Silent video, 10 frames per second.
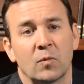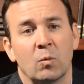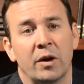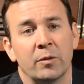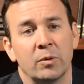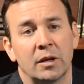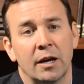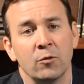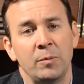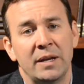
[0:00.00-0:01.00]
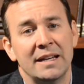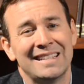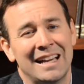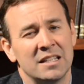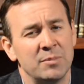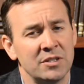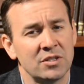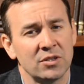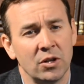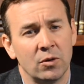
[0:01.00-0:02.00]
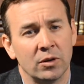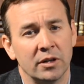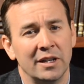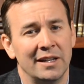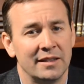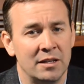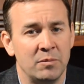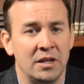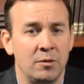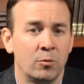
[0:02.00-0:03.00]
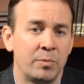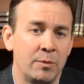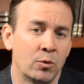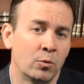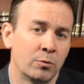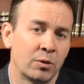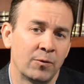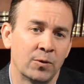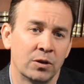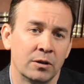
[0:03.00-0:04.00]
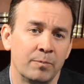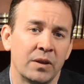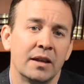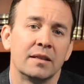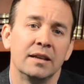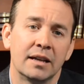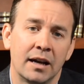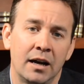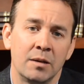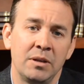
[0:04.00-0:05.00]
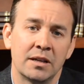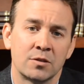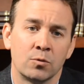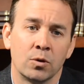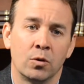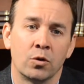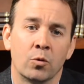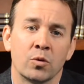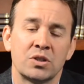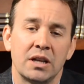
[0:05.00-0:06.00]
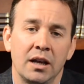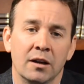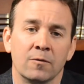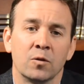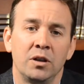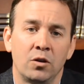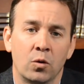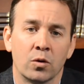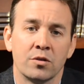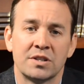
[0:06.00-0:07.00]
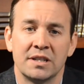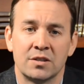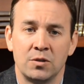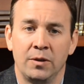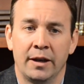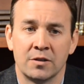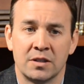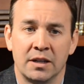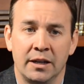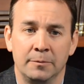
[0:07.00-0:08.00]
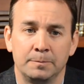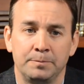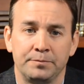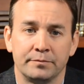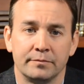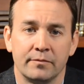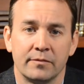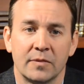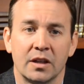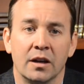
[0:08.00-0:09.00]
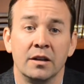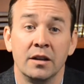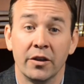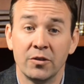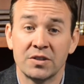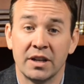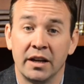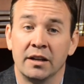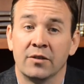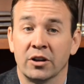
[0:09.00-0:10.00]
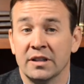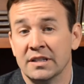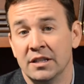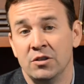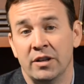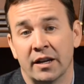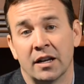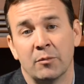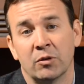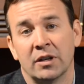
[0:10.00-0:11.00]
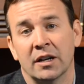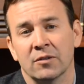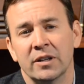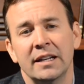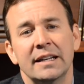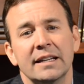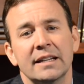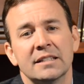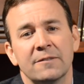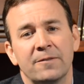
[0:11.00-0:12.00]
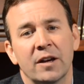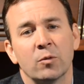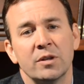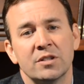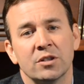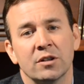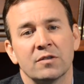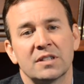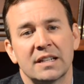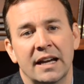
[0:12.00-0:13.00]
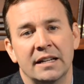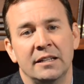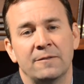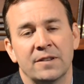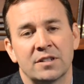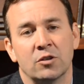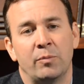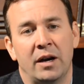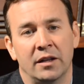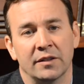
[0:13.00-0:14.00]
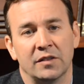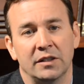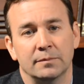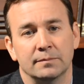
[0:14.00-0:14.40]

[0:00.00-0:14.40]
While the recovery pace has been slower than many people would prefer, the economy has grown almost every quarter since 2009. Another sign of our continued economic recovery is the Federal Reserve's tightening fiscal policy.